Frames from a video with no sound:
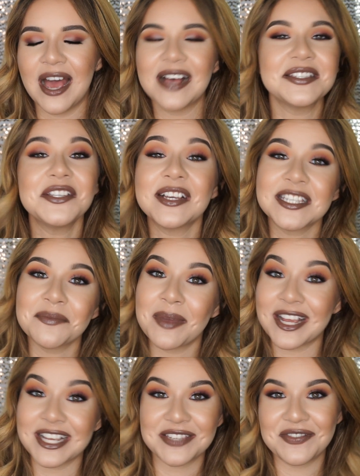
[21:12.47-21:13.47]
I'll see you guys in my
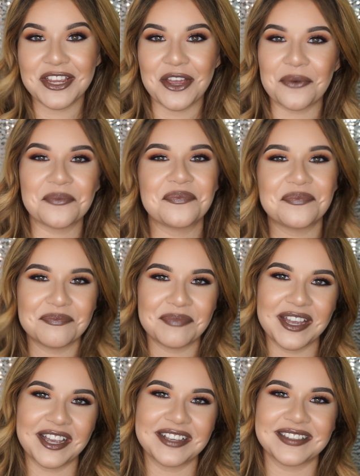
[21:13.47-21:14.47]
next video.
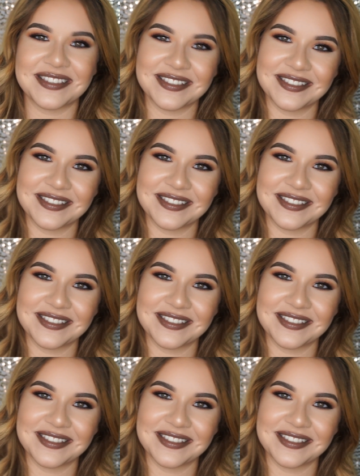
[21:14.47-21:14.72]
Bye guys.